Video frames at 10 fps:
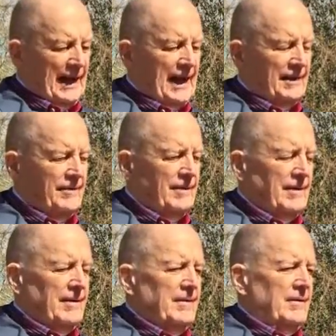line
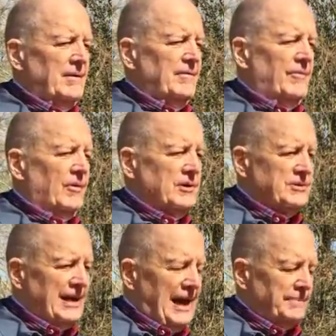for
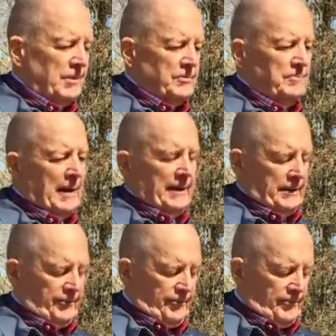assignments by
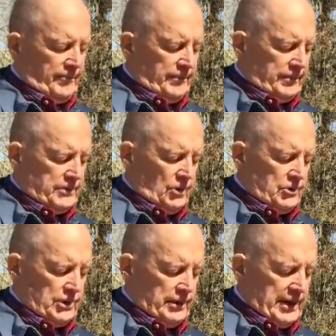the
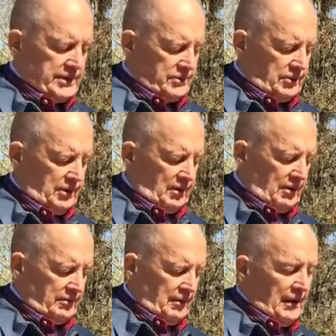Georgia National
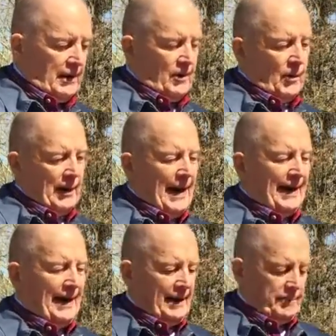Guard. When I
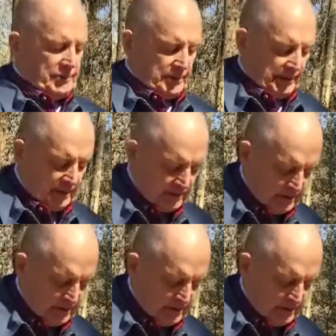got up to the